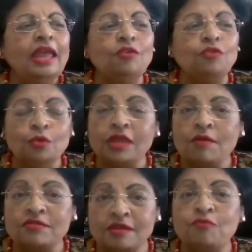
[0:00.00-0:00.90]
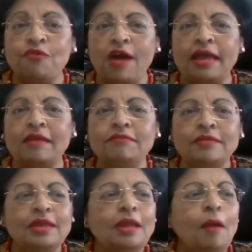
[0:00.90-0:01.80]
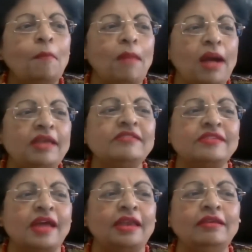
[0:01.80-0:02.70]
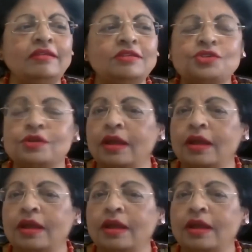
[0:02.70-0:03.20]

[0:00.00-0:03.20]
In 2005, my son,